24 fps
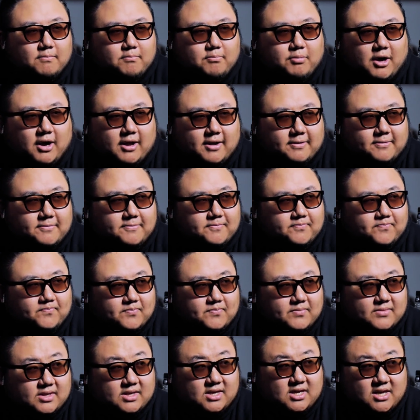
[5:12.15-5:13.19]
But
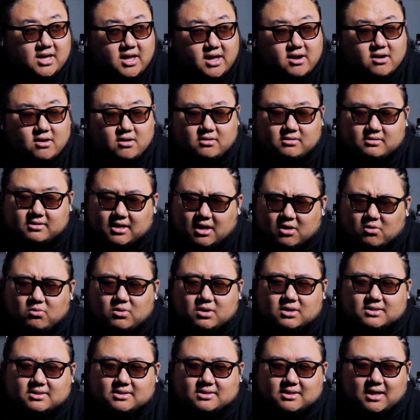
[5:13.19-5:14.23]
here, there
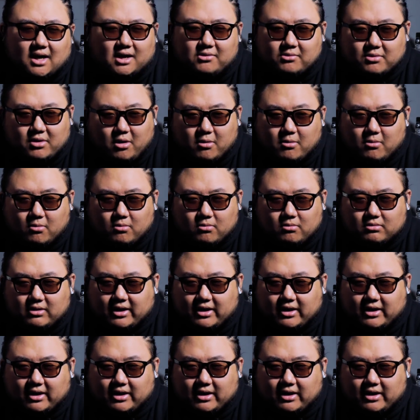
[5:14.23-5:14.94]
was, I don't know,